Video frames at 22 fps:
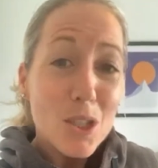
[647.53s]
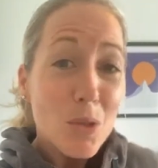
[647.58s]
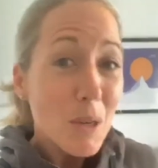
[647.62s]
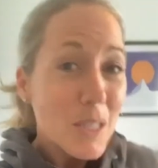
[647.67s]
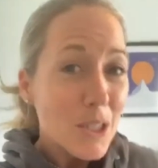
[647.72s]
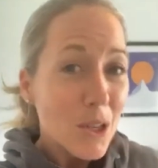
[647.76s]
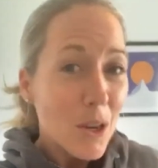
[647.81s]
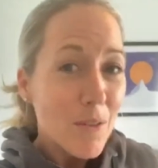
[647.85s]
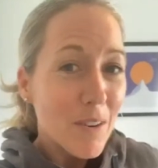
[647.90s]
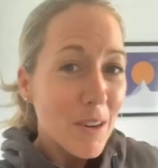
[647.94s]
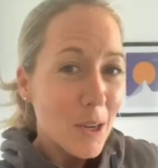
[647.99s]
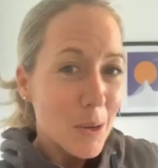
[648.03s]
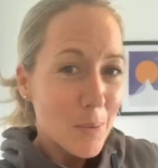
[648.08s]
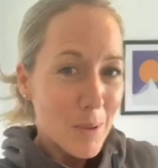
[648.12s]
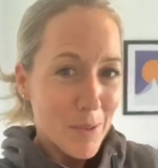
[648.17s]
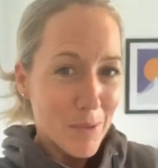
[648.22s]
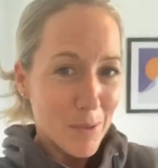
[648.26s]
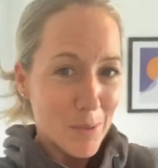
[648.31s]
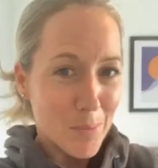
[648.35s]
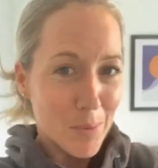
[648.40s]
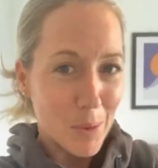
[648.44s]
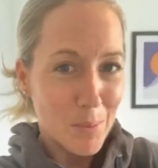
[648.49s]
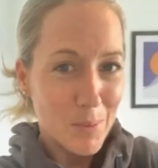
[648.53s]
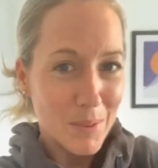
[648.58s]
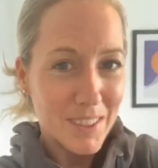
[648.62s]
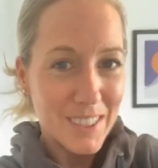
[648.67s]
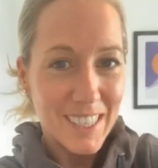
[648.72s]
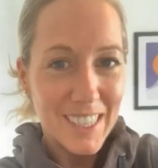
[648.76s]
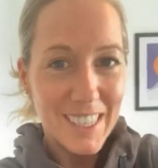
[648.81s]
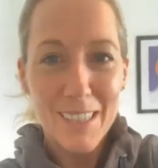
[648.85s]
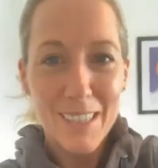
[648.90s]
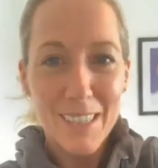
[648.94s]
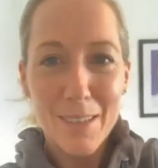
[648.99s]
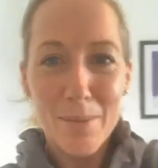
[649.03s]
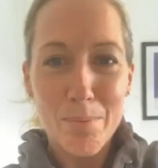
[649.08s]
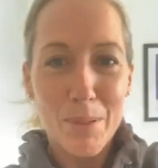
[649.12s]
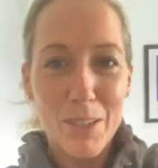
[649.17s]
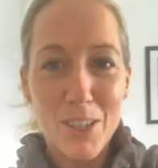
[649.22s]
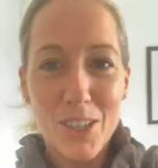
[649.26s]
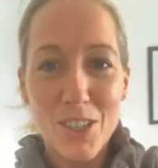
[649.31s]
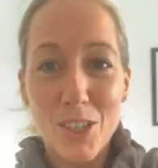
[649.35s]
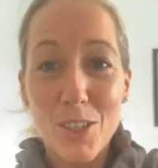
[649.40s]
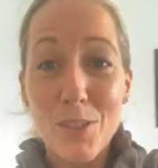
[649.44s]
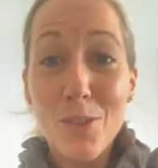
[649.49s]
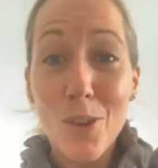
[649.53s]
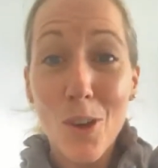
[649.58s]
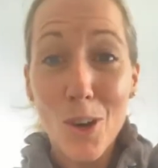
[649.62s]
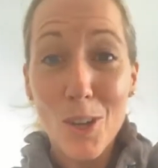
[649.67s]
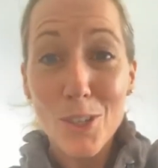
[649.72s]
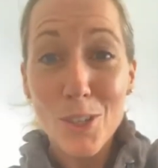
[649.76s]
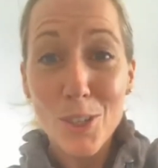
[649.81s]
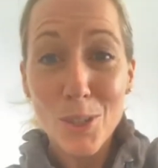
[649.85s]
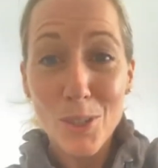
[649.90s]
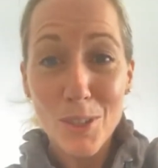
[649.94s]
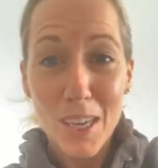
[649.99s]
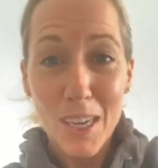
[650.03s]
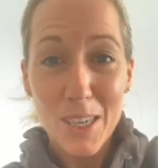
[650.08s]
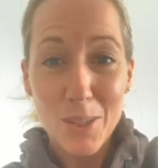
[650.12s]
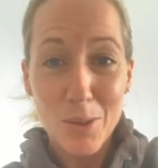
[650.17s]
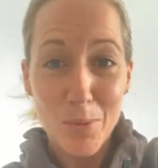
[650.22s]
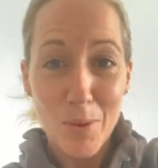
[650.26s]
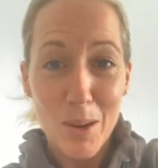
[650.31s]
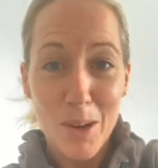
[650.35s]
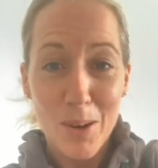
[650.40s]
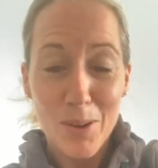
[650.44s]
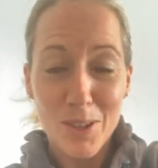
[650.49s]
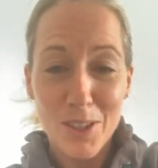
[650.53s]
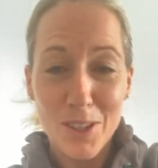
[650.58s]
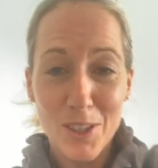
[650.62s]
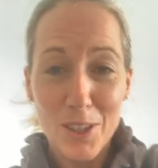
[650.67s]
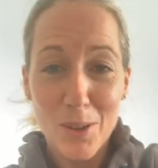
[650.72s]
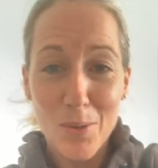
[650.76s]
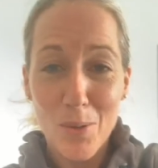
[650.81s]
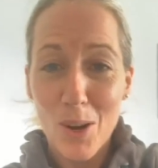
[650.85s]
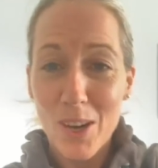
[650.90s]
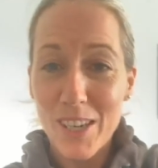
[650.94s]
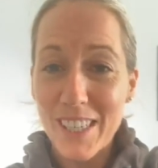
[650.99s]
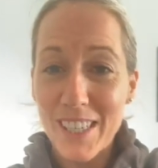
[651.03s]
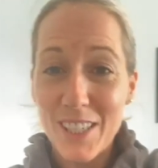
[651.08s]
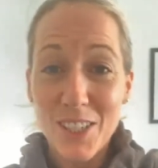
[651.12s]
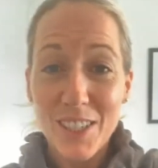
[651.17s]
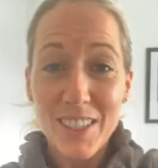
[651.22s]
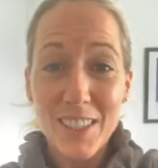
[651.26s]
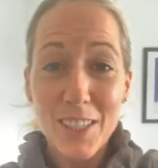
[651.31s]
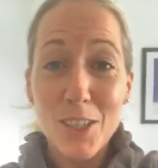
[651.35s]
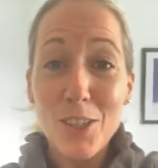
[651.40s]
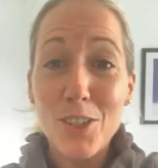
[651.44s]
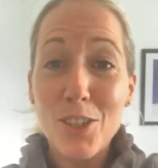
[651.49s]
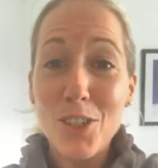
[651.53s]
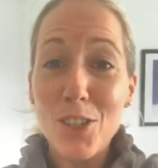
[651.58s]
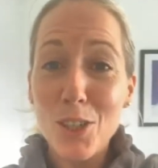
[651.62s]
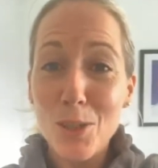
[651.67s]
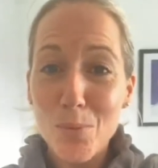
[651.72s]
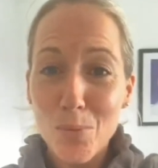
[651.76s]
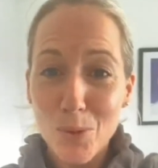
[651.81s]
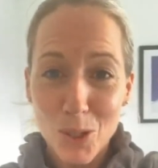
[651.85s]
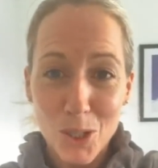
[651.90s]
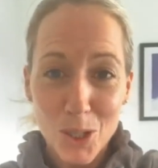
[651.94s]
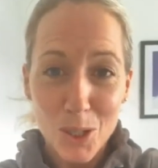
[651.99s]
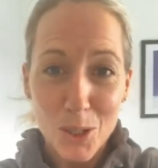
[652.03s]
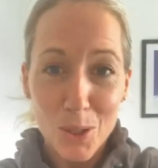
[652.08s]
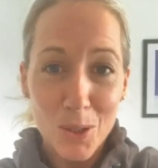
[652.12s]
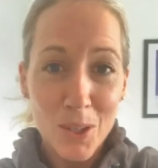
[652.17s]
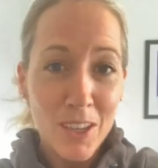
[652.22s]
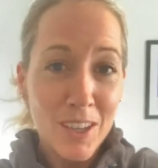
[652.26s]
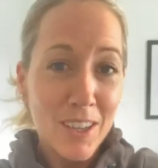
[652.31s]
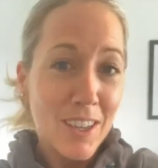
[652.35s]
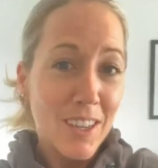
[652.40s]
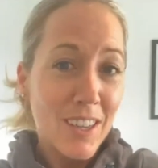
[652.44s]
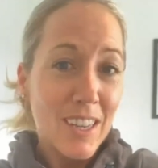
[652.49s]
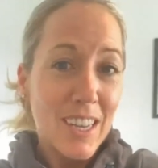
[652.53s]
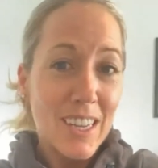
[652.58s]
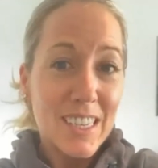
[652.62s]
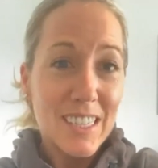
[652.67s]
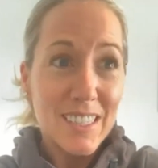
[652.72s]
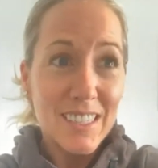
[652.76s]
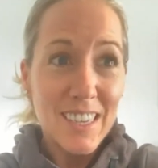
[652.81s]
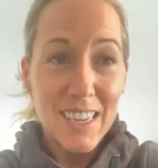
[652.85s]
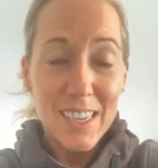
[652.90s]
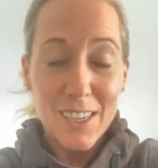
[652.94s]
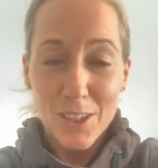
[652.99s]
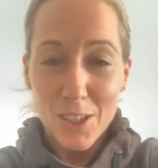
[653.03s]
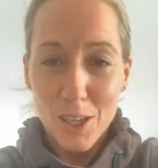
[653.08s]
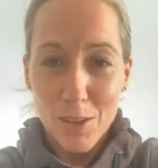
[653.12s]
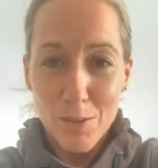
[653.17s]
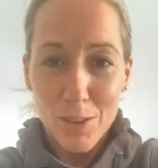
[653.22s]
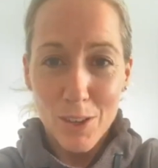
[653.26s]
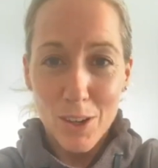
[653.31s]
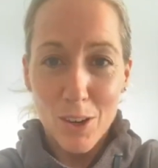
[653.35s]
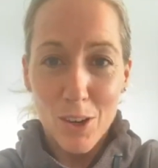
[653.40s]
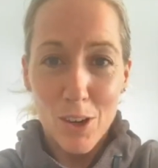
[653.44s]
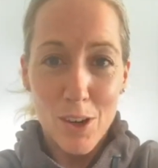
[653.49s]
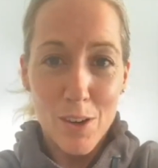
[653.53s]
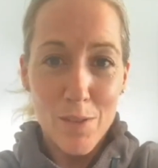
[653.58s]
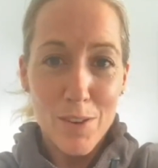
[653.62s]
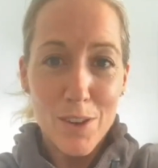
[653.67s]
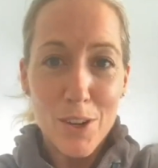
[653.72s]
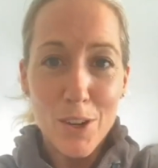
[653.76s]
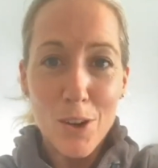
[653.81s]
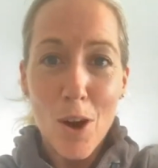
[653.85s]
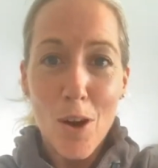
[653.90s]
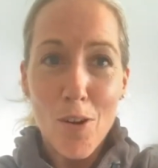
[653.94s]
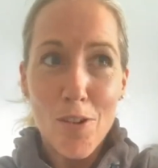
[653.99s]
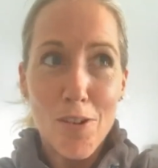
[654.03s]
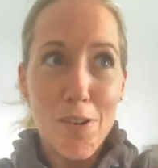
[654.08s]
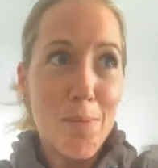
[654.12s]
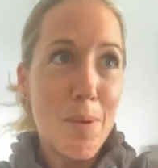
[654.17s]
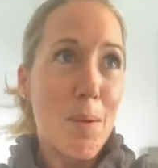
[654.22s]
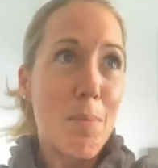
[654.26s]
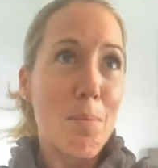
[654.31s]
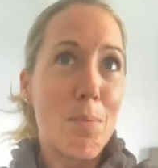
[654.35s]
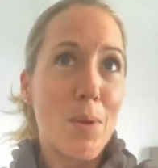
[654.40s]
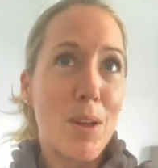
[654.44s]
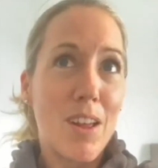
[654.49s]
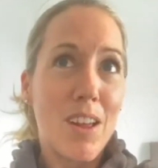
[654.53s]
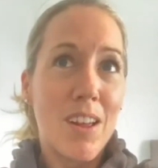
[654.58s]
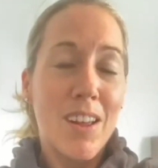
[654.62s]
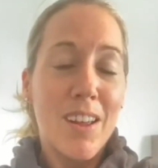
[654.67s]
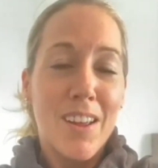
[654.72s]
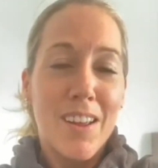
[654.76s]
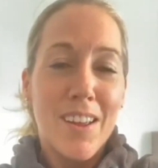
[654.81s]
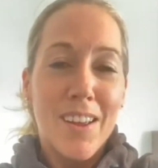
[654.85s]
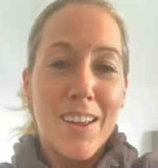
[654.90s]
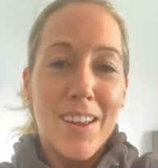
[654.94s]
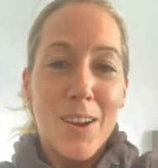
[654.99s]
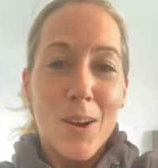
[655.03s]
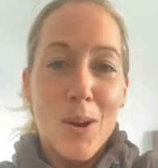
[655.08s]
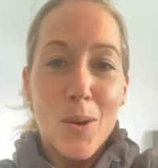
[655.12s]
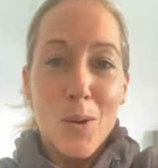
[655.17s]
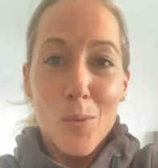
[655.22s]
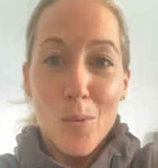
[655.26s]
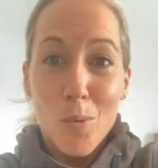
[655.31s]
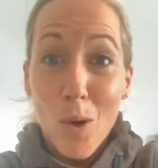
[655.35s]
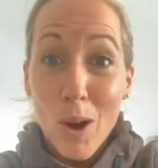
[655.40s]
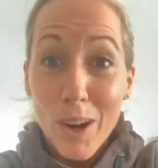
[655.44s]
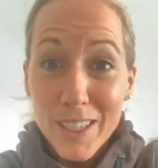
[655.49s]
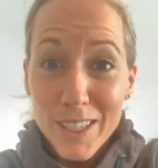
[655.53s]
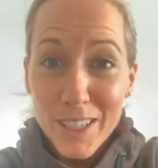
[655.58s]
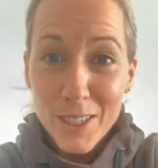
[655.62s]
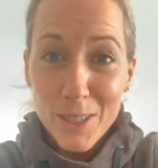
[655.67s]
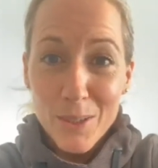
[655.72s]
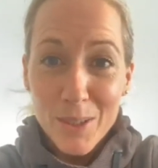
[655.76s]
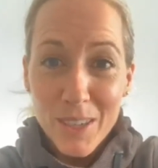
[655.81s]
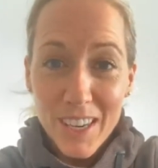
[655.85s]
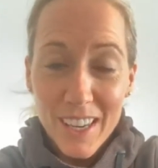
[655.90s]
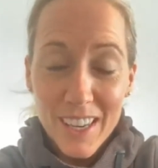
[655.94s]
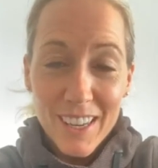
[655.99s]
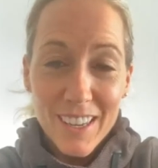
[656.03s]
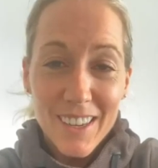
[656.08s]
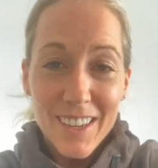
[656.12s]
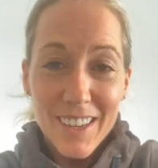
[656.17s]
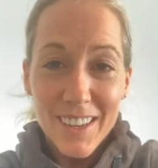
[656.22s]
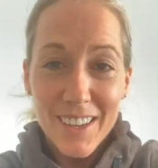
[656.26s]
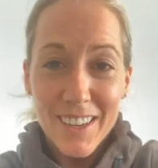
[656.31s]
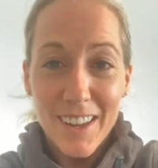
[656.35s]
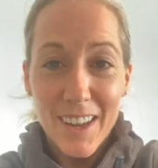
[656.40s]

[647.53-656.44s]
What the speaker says: switch off a little bit from property, because you've got to do that as well, because otherwise it just consumes you and it takes over your life, and you've got to remember why you're doing it,